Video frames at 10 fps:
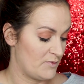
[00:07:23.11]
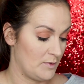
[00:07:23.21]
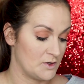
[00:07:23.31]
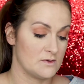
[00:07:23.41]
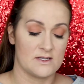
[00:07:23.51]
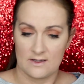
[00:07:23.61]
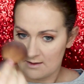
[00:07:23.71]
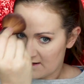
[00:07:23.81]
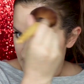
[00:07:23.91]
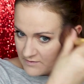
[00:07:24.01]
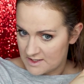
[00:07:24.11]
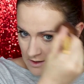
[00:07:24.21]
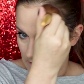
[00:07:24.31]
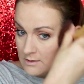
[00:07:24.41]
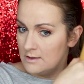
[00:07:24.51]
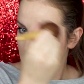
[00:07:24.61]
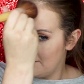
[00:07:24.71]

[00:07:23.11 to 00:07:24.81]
probably use it in every video